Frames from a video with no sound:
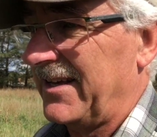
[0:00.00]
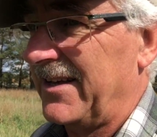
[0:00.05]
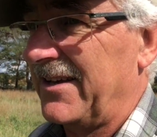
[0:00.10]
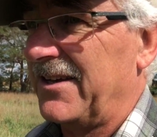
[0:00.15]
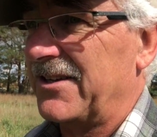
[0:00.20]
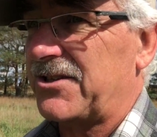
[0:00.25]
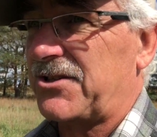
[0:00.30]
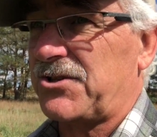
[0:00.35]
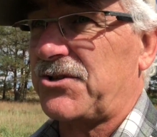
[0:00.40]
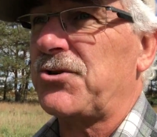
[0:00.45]

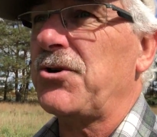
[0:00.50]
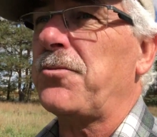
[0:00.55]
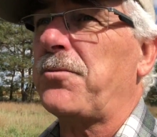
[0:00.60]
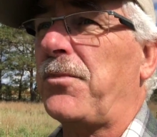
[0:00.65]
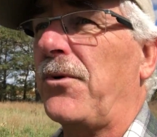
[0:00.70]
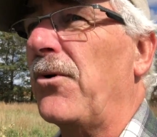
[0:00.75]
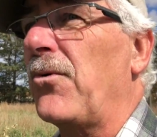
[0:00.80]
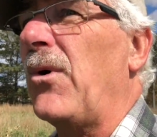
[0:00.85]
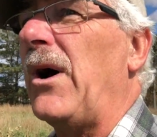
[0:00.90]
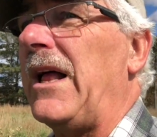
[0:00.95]

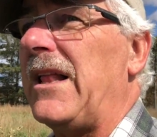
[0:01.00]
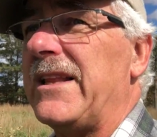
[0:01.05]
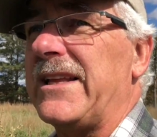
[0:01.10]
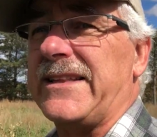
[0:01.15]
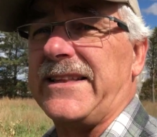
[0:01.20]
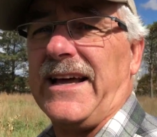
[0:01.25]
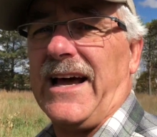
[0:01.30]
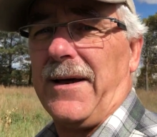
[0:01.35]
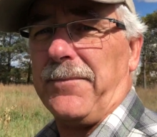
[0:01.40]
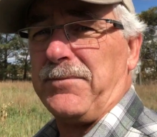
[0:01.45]
super well
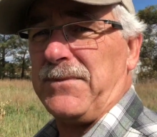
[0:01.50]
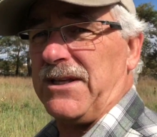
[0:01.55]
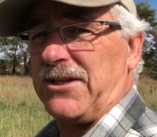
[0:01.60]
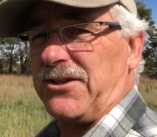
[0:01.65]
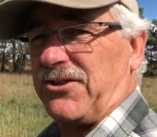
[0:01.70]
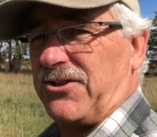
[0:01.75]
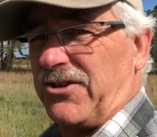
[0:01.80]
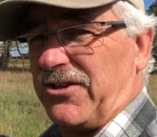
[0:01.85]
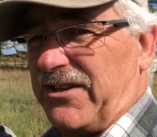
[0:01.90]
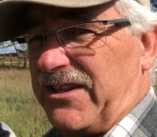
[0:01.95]

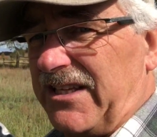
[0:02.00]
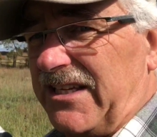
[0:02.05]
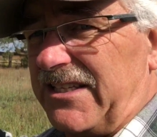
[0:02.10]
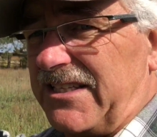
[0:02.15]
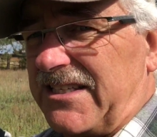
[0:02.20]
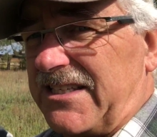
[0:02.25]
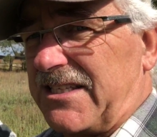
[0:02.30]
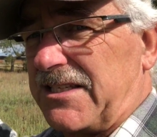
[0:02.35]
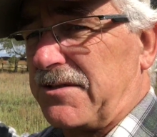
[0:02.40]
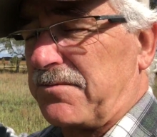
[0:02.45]
adapted to
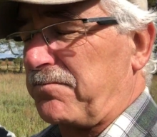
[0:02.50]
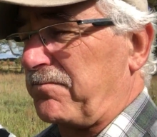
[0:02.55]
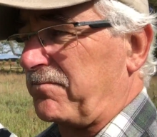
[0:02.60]
this